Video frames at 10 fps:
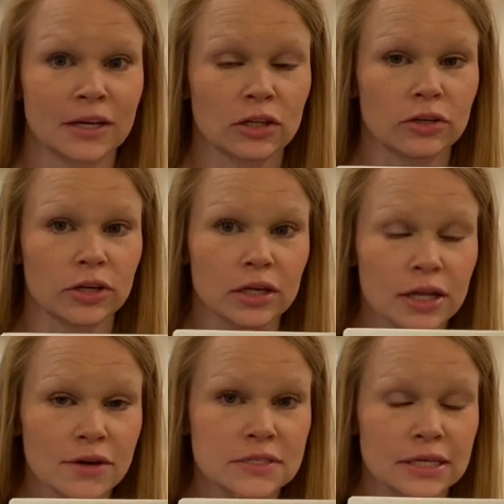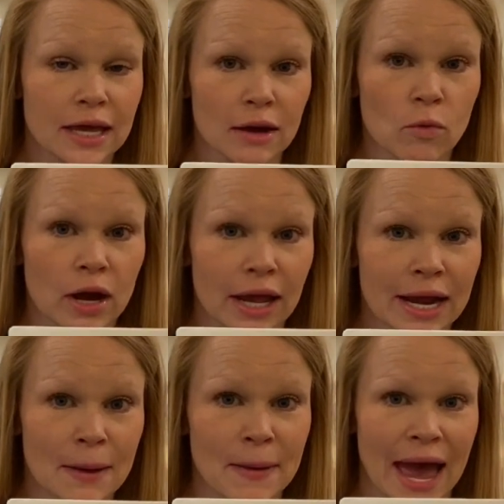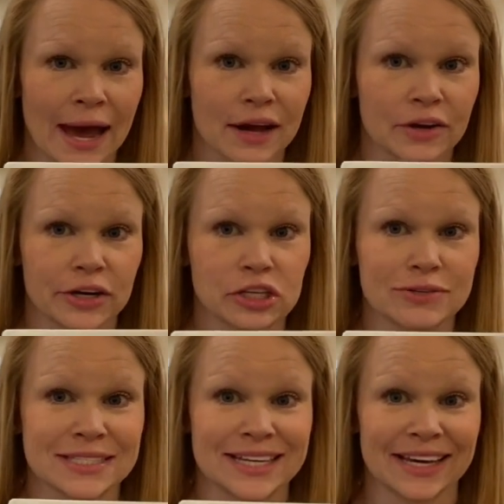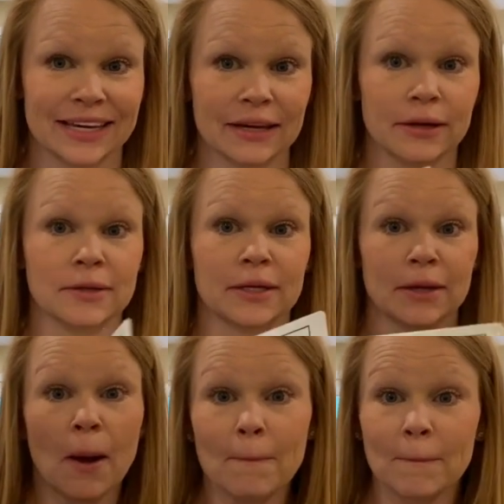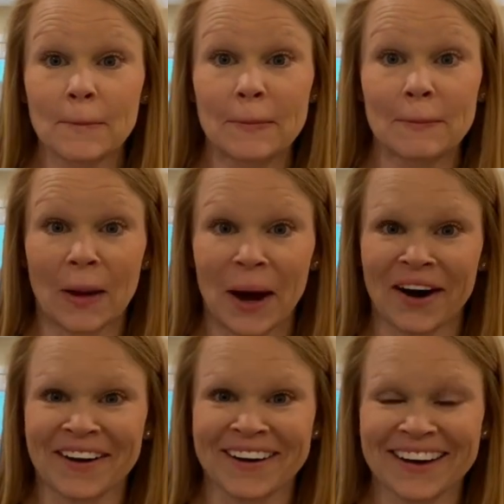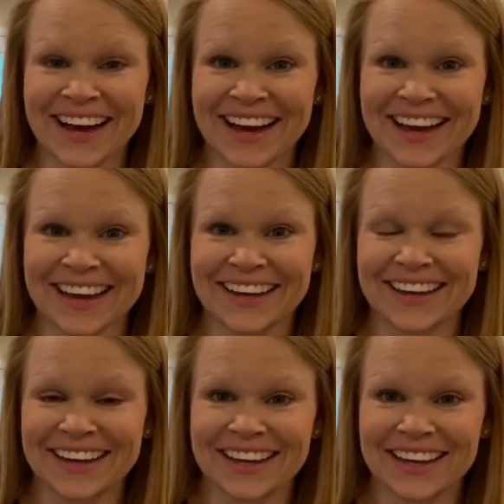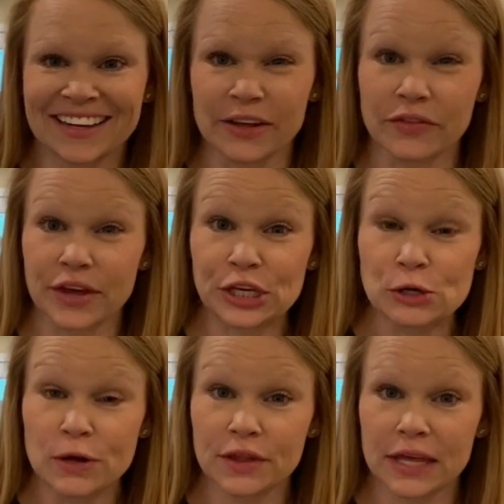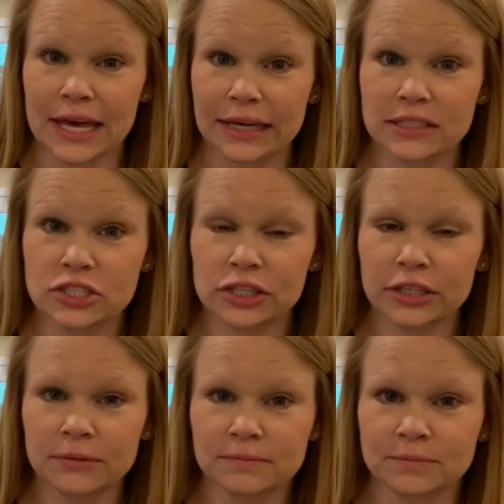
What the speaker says: Look closely at what kind of pattern you see. All right, you think you know the answer?